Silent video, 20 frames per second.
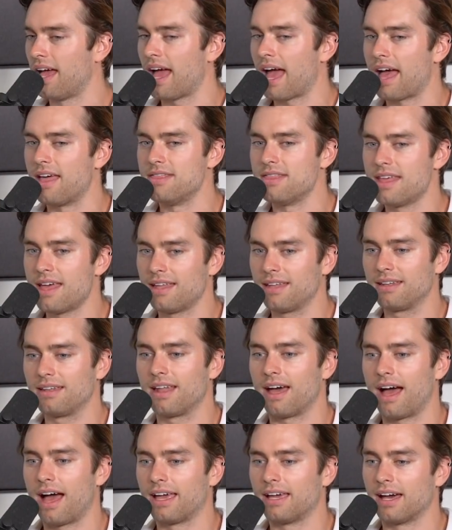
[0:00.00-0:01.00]
And then
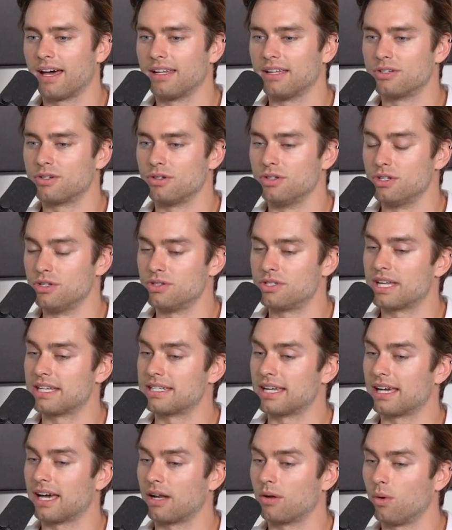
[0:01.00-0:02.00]
I got introduced as
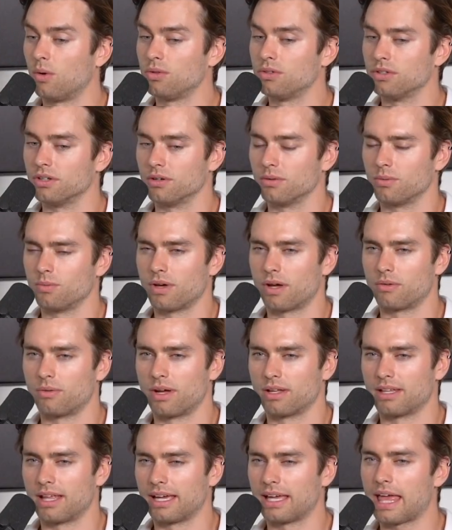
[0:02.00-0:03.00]
I got older,
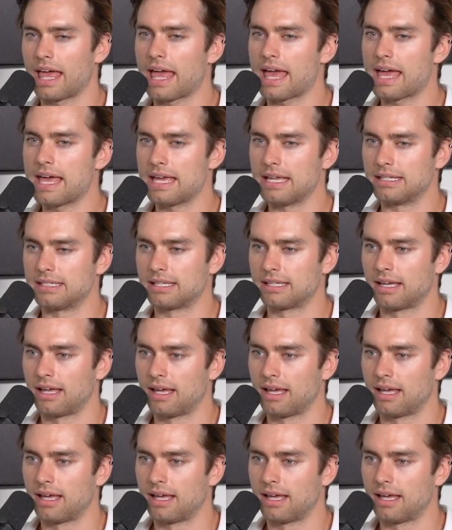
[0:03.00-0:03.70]
around like 8,